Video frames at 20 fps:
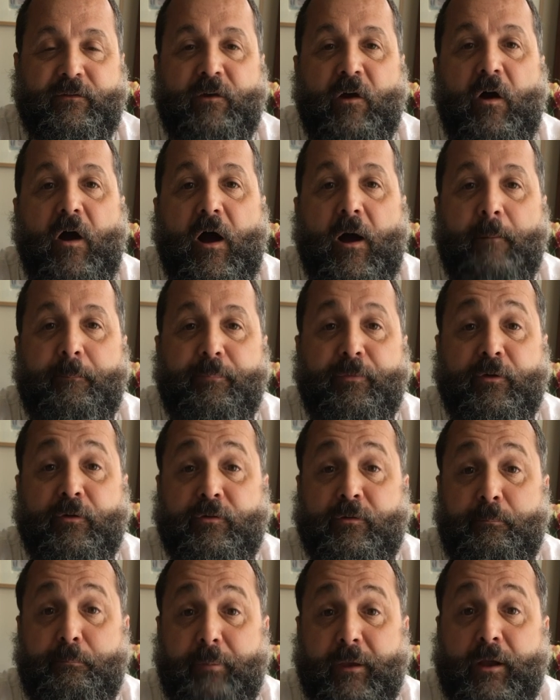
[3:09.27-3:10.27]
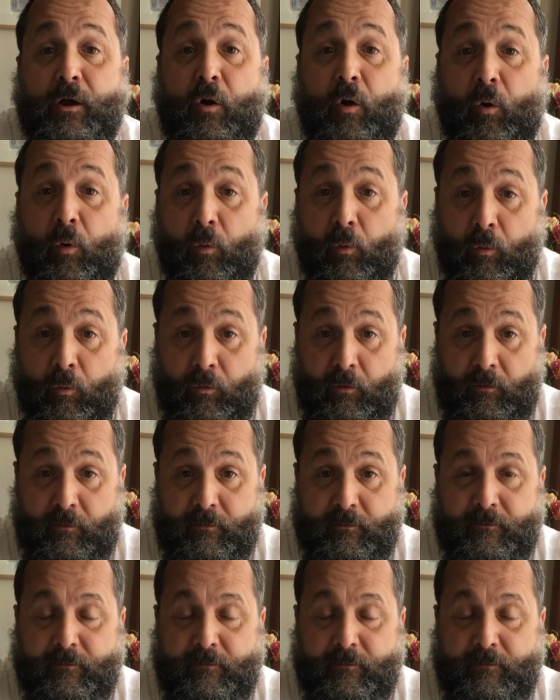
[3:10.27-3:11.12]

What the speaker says: top there's a big hole